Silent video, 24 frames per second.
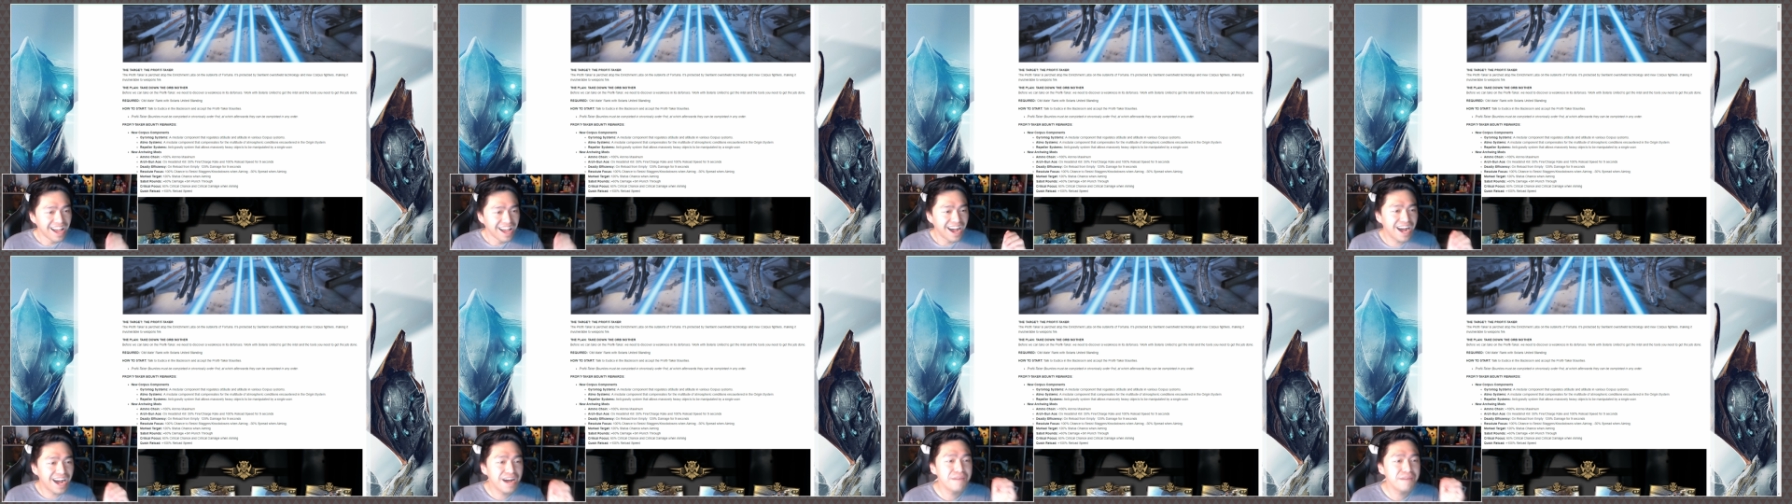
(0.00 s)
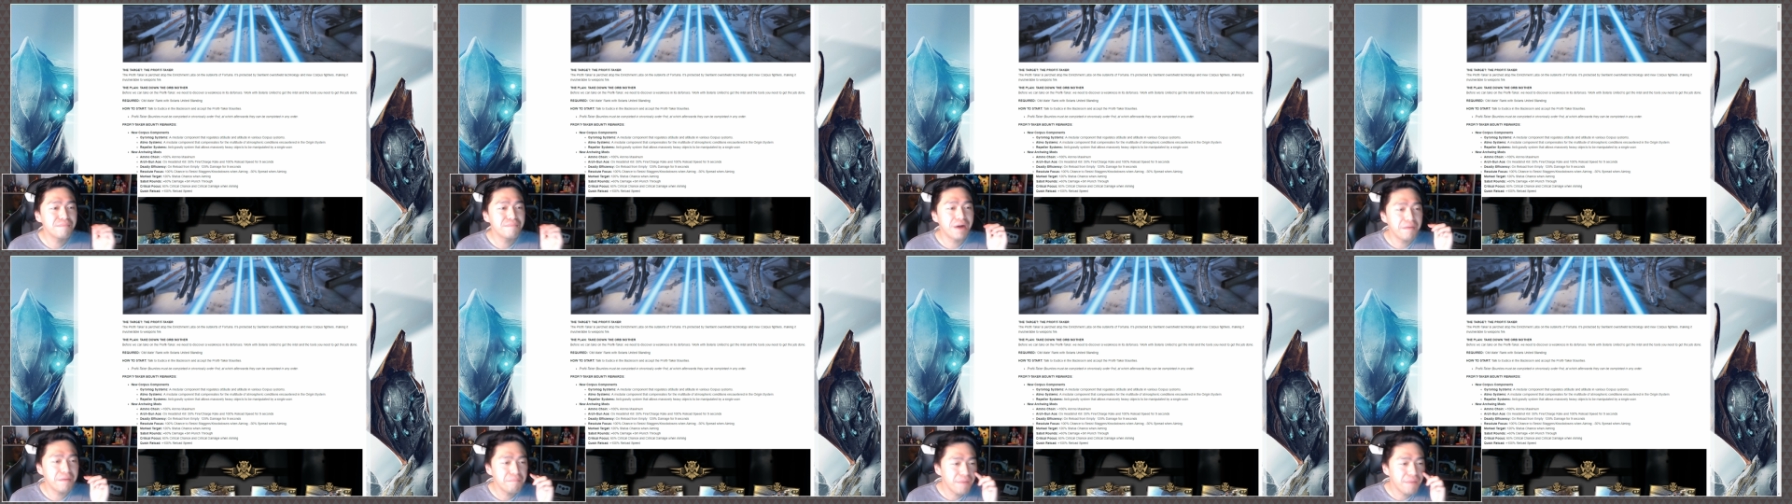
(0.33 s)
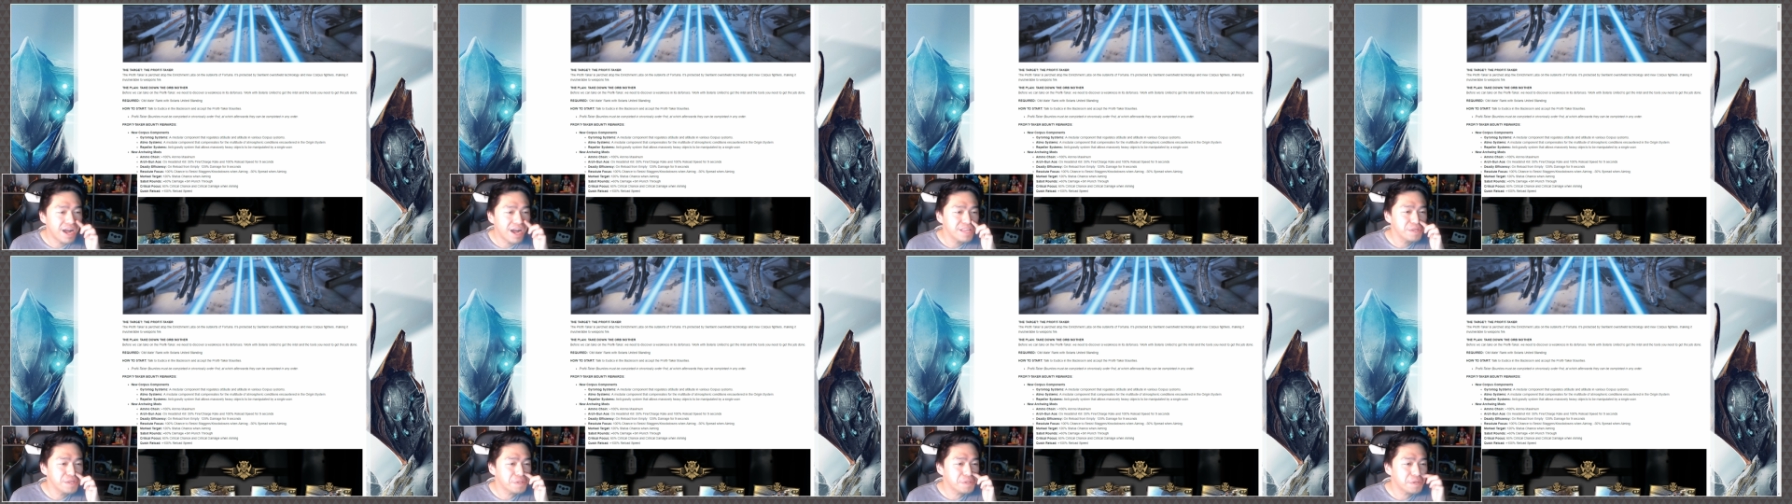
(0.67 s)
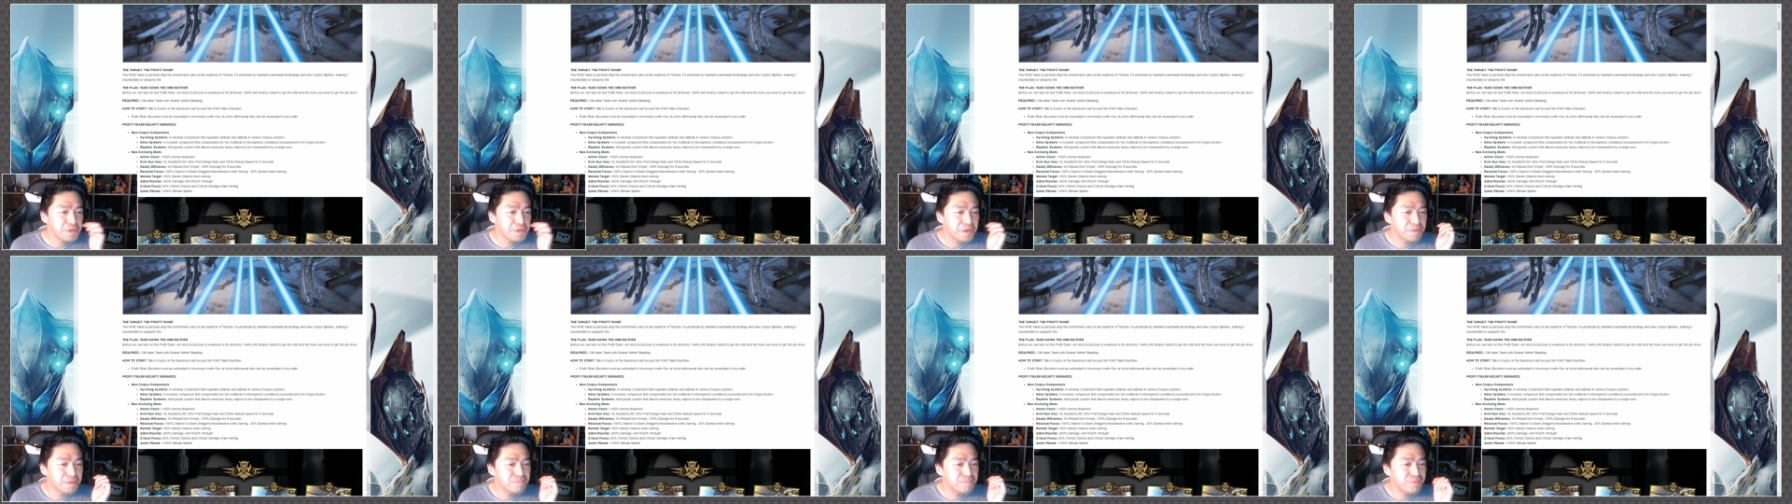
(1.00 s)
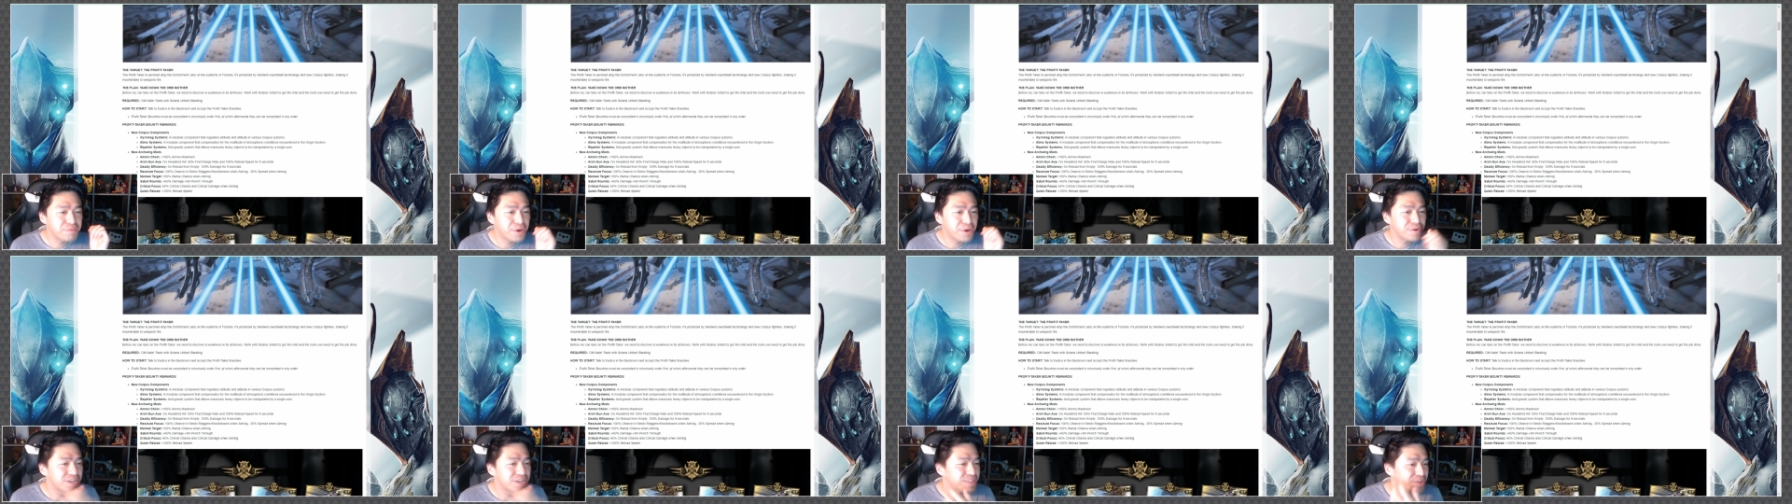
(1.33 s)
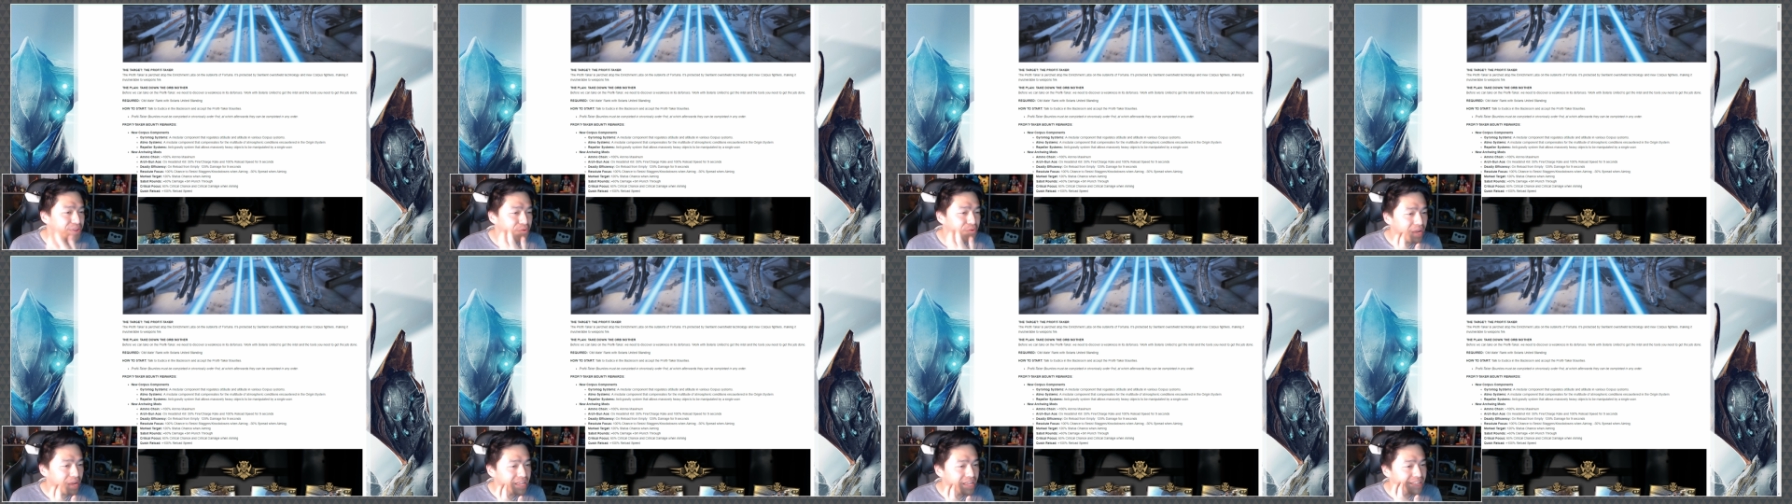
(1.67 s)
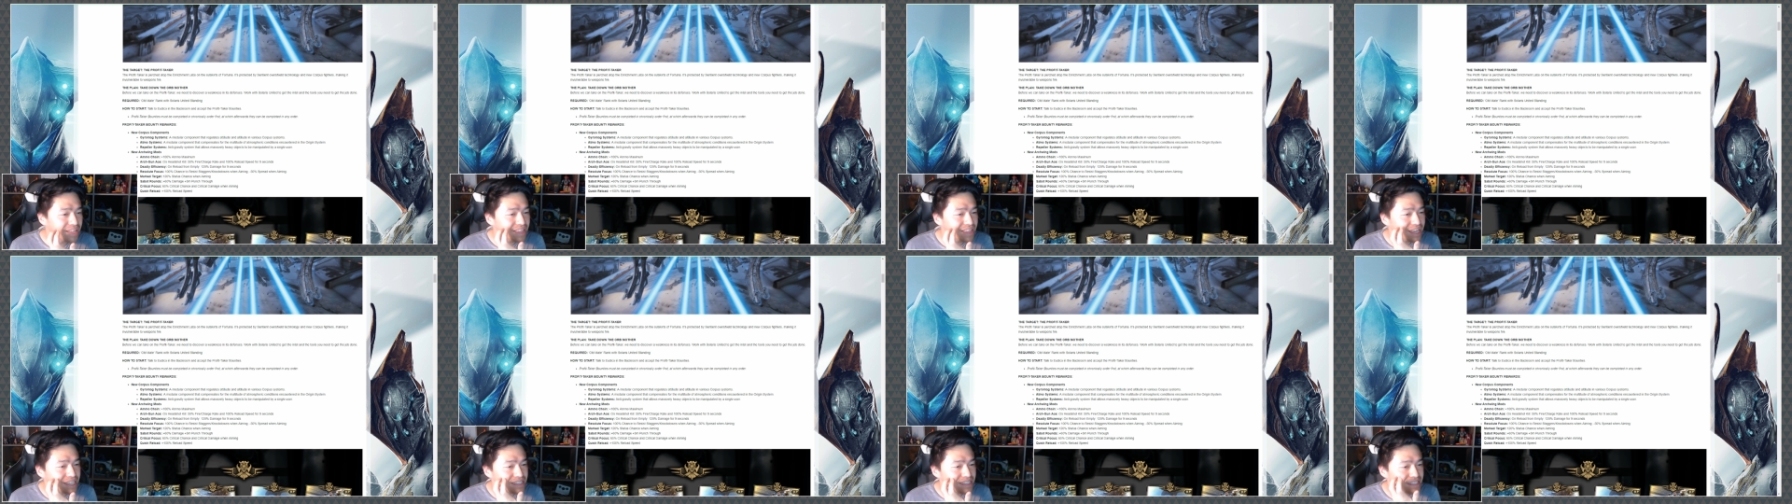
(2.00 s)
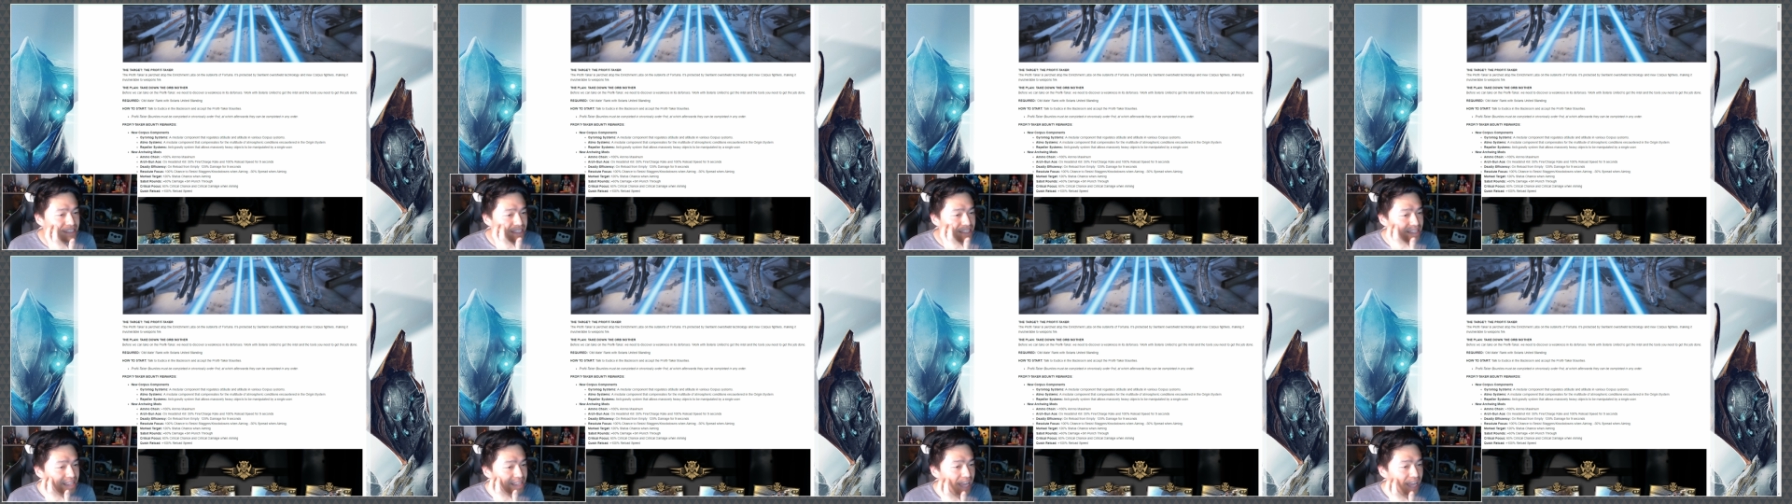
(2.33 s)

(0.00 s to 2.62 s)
Um, a modular component that regulates